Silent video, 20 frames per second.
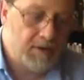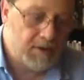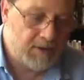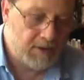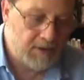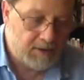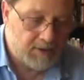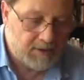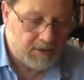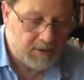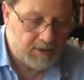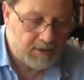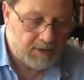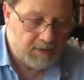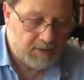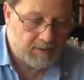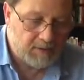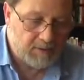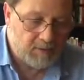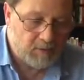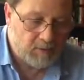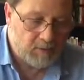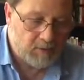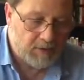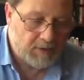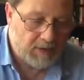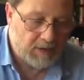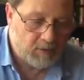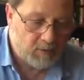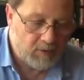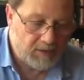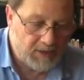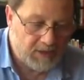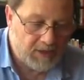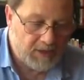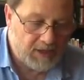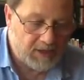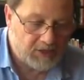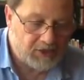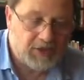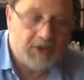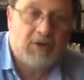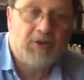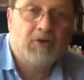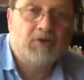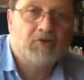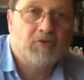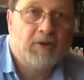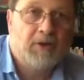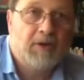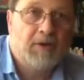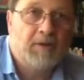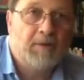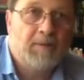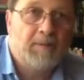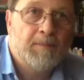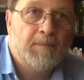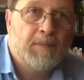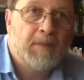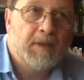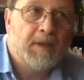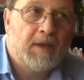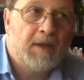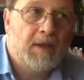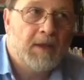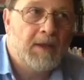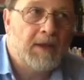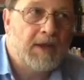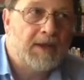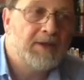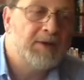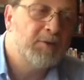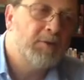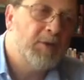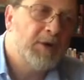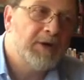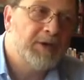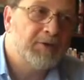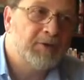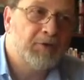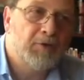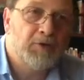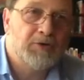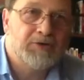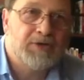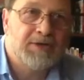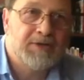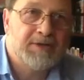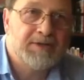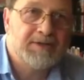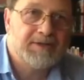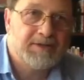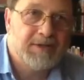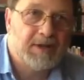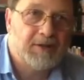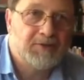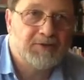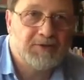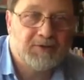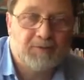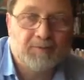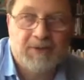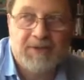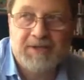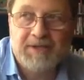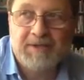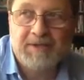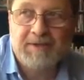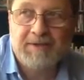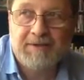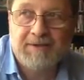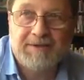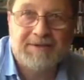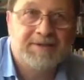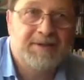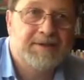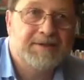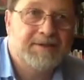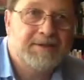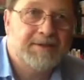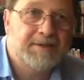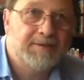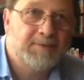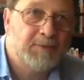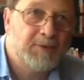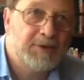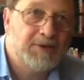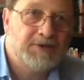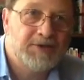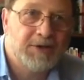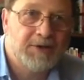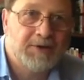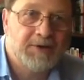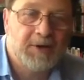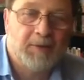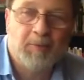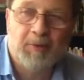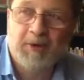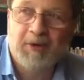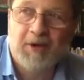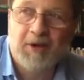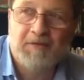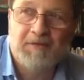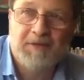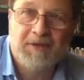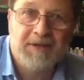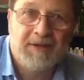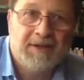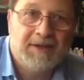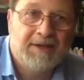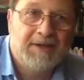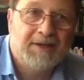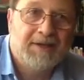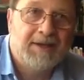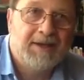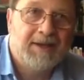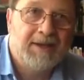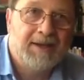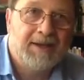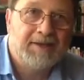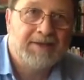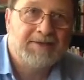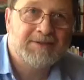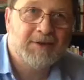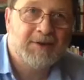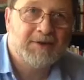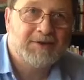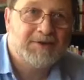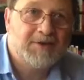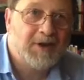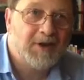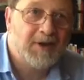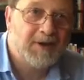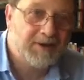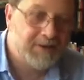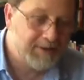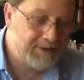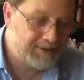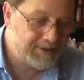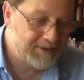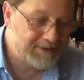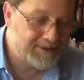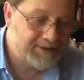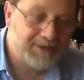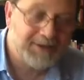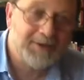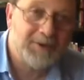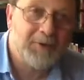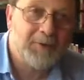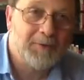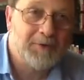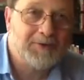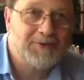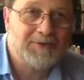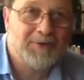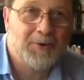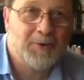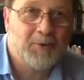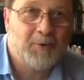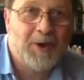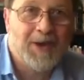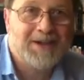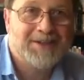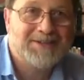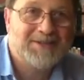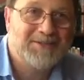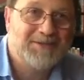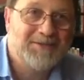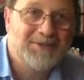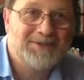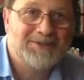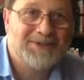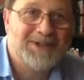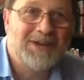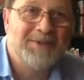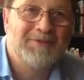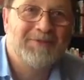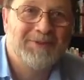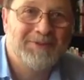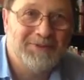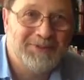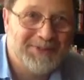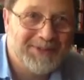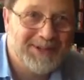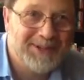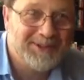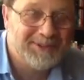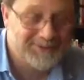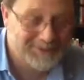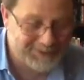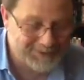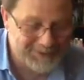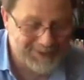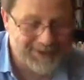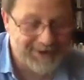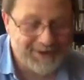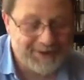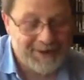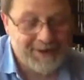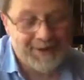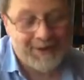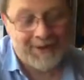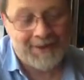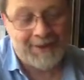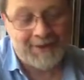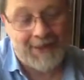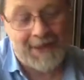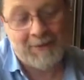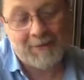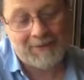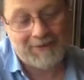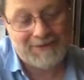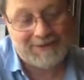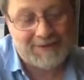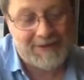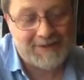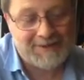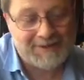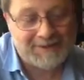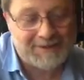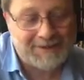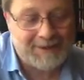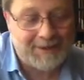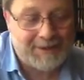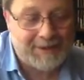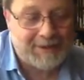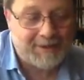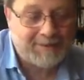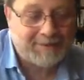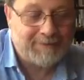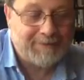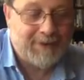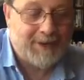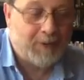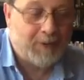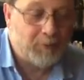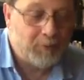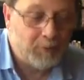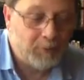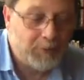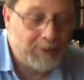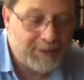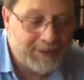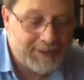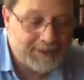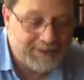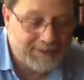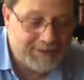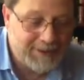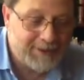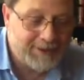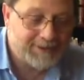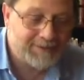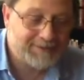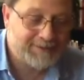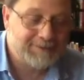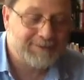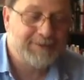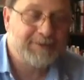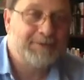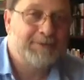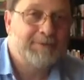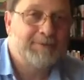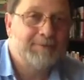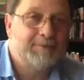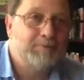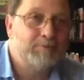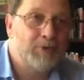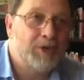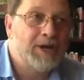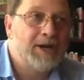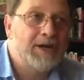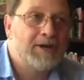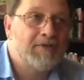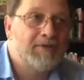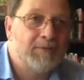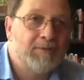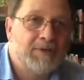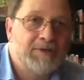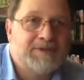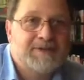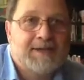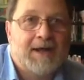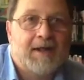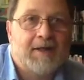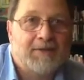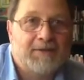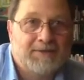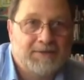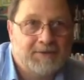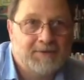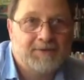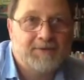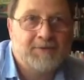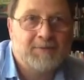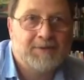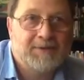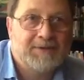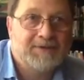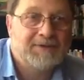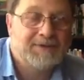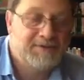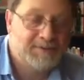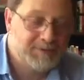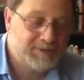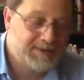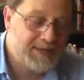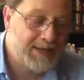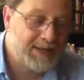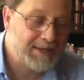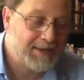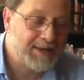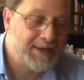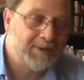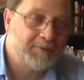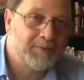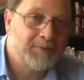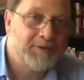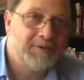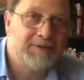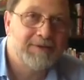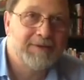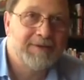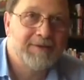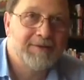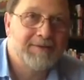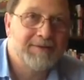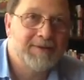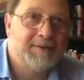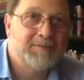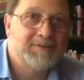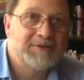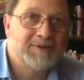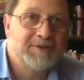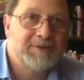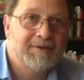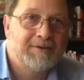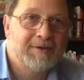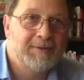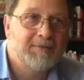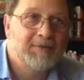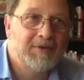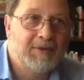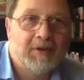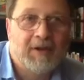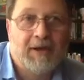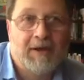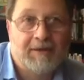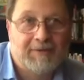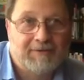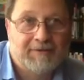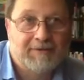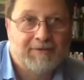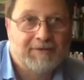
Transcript: and that he and I shared a trail, and I didn't want to encroach on his solitude, but he insisted, and we shared a cup of coffee and started talking, and next thing you know, we started waxing philosophical together. So that was actually a really nice little break from the solitude, was hanging out with Limsalot,